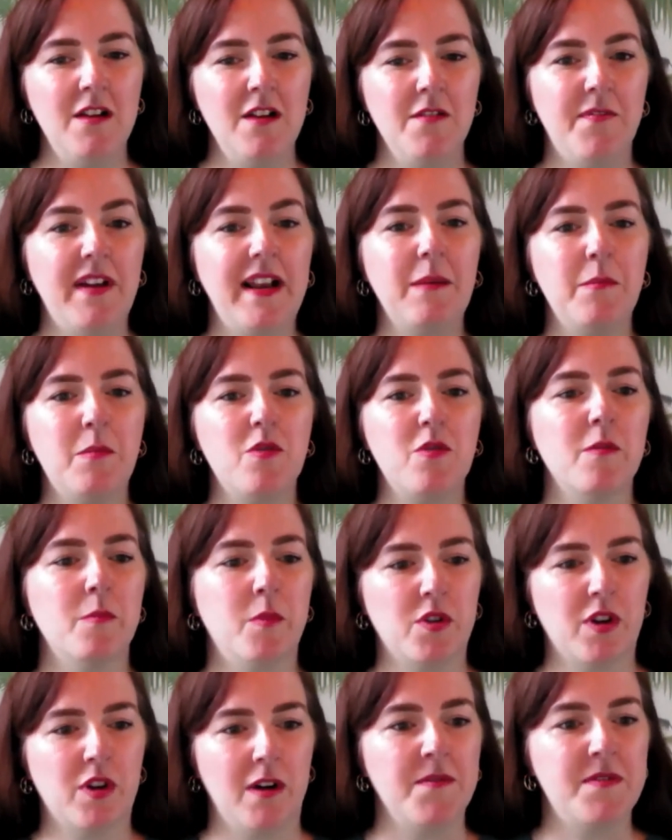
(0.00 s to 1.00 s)
feeling more and
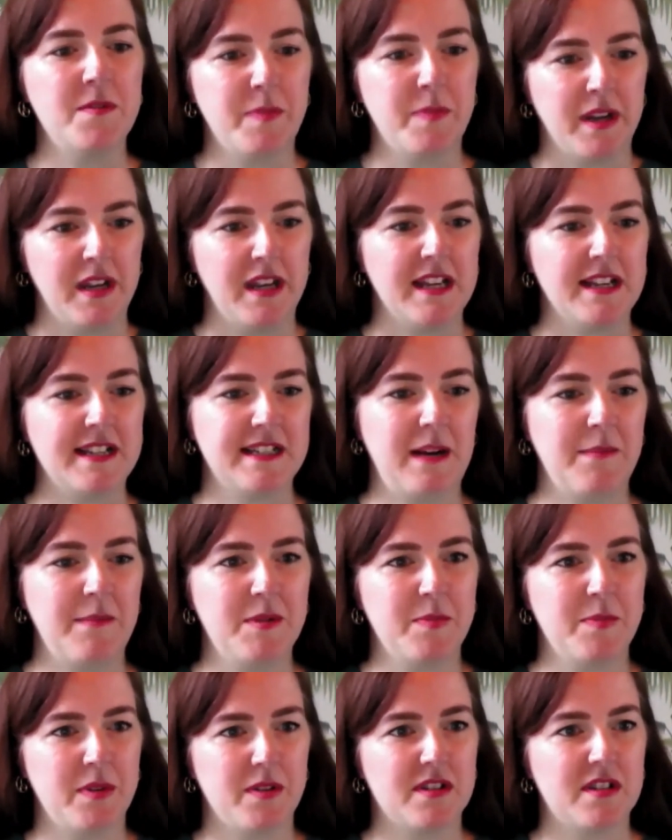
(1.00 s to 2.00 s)
more comfortable and
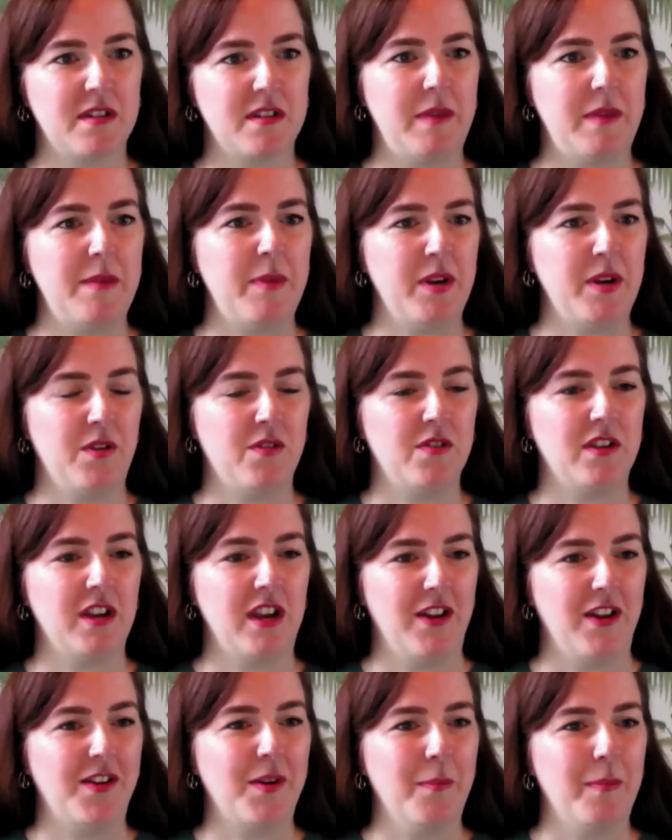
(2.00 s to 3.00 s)
acceptable to maybe not
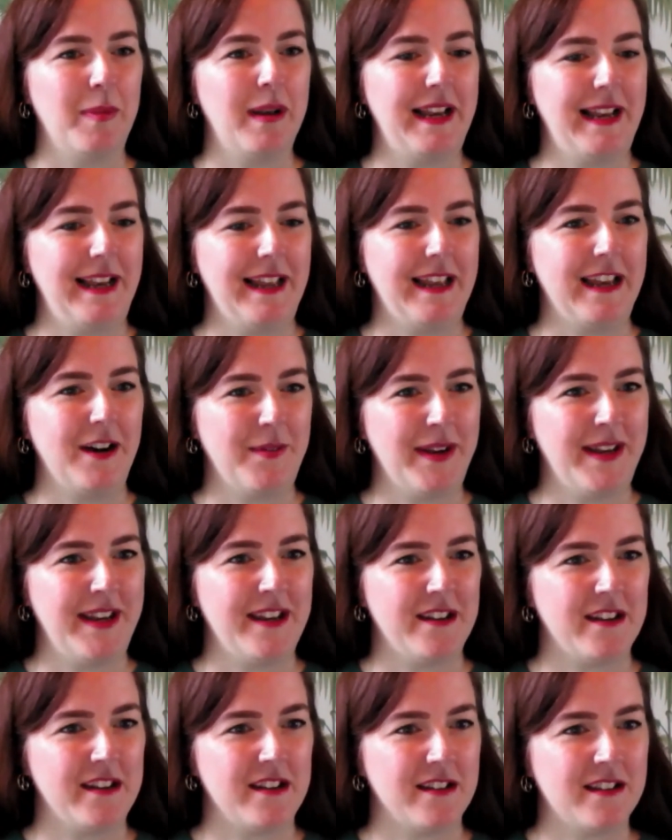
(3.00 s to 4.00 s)
completely go in
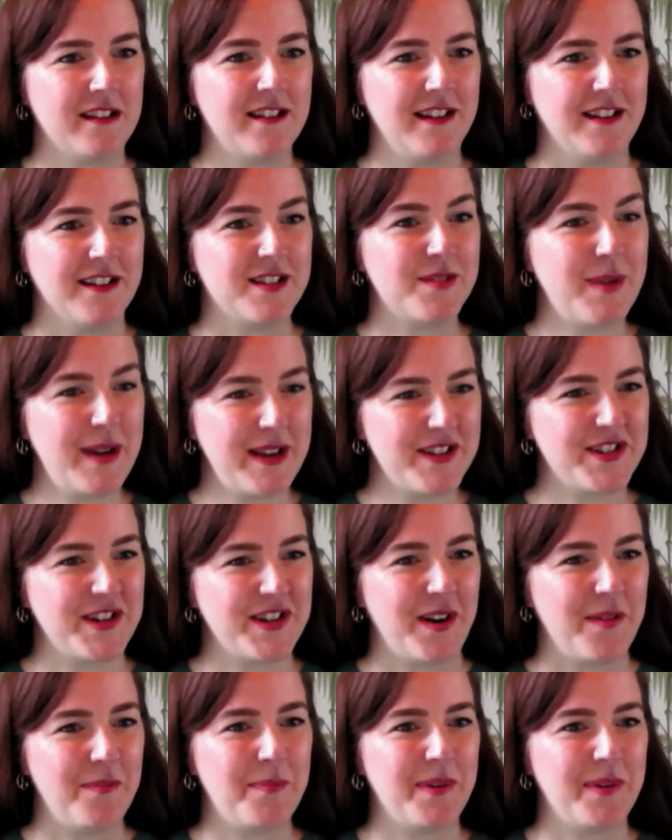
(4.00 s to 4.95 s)
a sweatshirt,